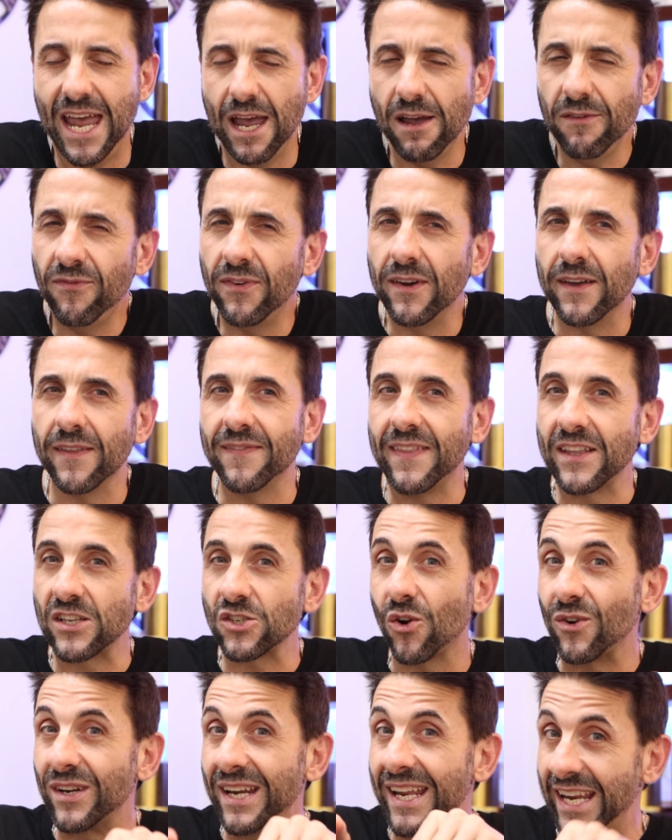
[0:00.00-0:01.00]
effort that's
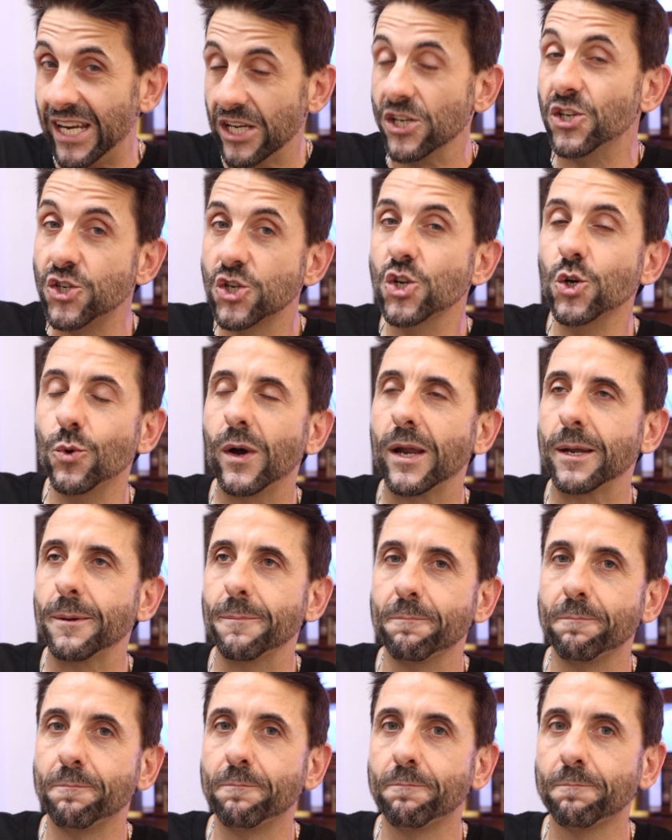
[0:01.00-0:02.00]
gone into it.
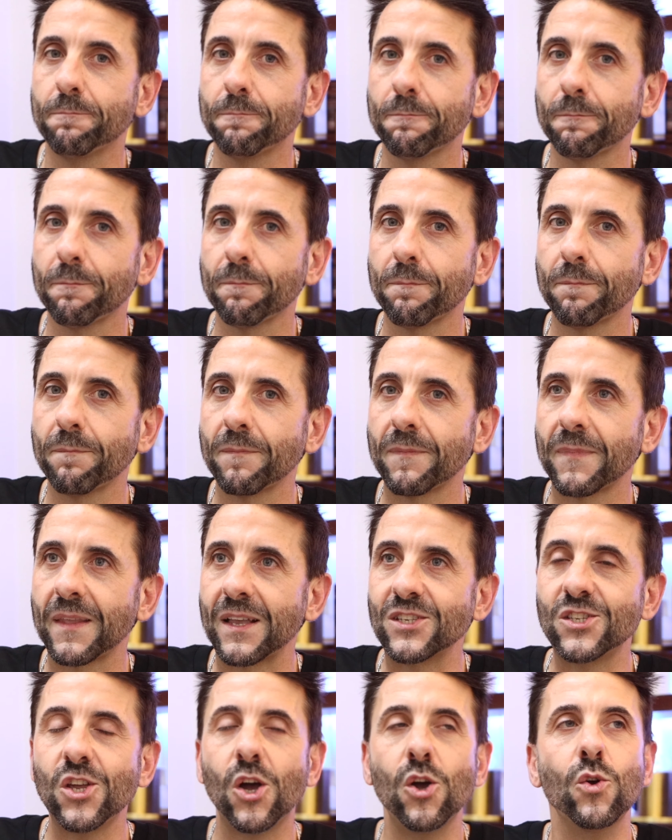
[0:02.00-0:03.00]

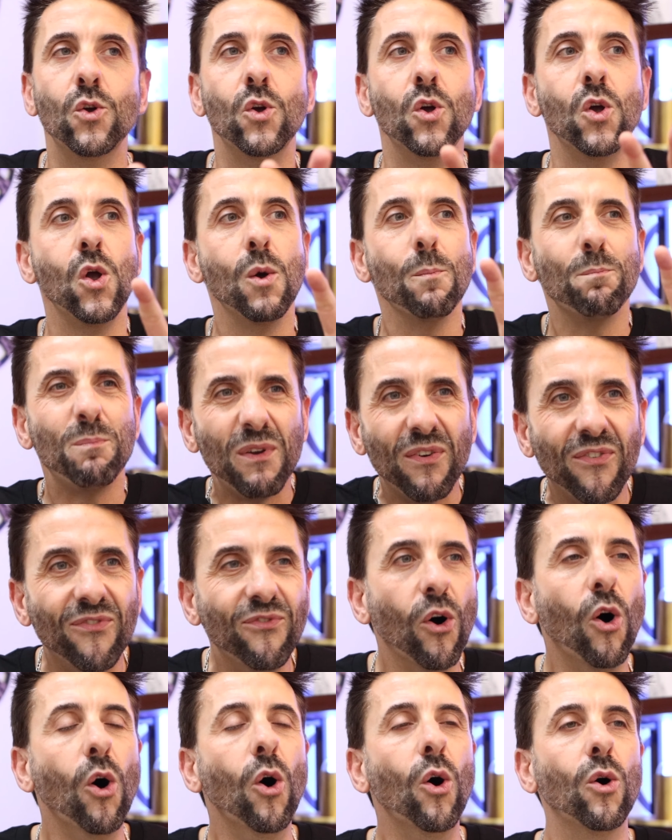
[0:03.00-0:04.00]
So
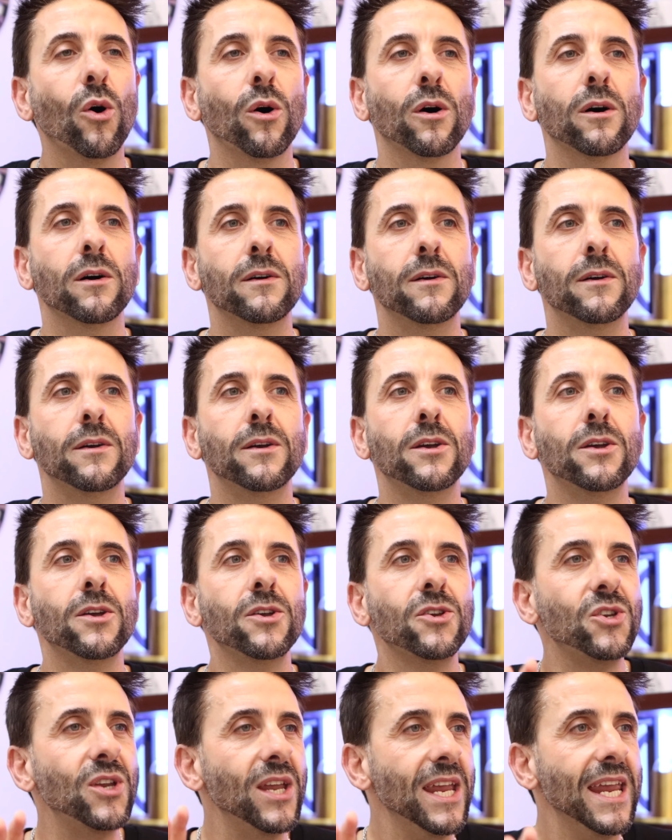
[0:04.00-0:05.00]
before you